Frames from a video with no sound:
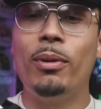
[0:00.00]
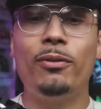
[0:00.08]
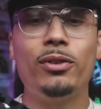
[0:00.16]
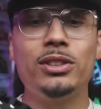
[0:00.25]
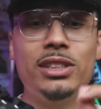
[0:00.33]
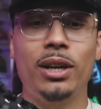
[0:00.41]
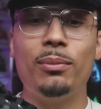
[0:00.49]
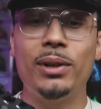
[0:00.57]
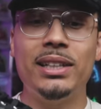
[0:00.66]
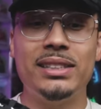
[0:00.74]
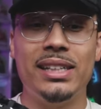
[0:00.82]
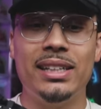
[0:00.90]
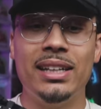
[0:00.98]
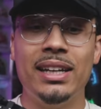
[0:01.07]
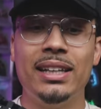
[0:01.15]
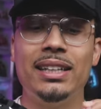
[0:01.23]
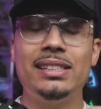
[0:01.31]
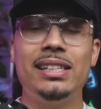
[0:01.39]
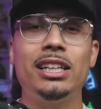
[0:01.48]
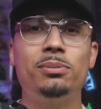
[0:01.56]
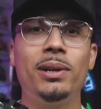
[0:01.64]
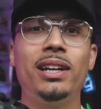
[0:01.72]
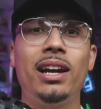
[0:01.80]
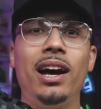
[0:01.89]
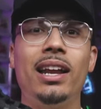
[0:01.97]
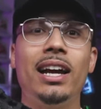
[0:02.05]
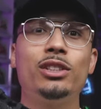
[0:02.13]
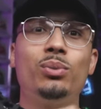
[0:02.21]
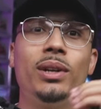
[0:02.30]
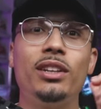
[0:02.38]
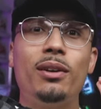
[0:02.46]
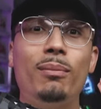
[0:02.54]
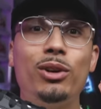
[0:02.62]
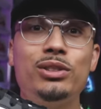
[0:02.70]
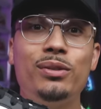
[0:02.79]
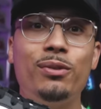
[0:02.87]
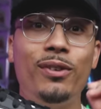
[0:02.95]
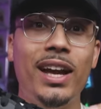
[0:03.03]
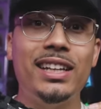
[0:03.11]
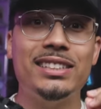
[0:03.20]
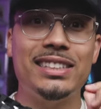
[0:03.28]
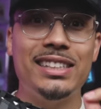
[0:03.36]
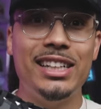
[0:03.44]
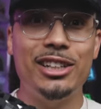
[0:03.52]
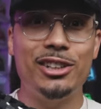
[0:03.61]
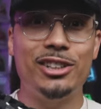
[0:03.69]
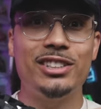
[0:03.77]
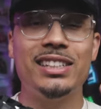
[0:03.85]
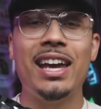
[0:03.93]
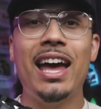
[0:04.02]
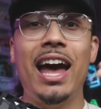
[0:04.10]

but for some reason, this has been caught as one of the most fake sneakers